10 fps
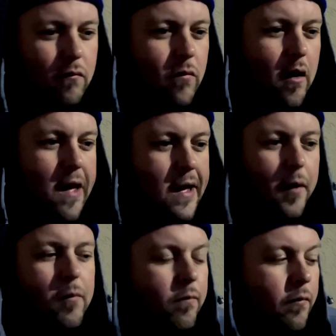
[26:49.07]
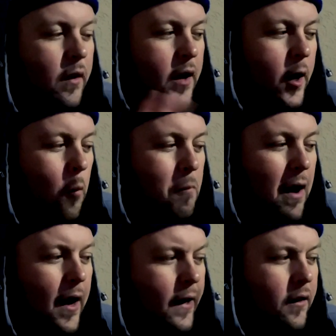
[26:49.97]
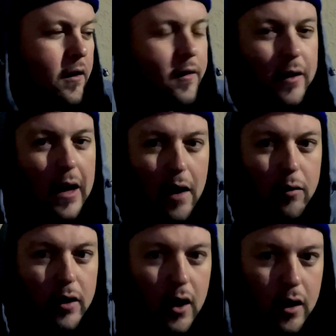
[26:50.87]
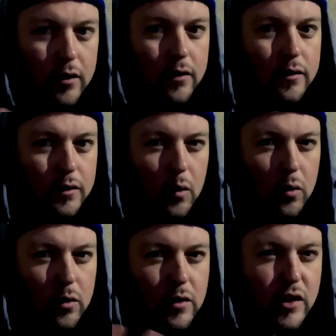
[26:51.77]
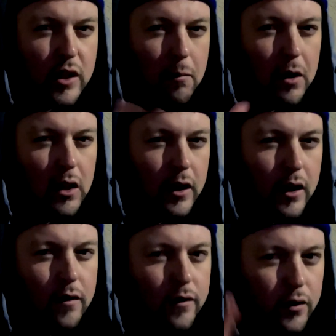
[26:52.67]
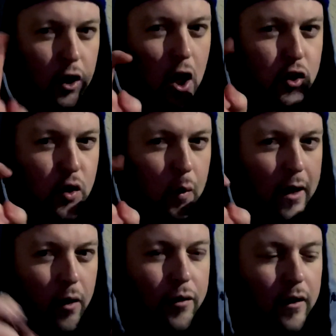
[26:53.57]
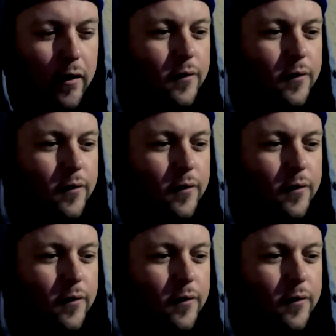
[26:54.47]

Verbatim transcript: I don't mind having a seemingly not so healthy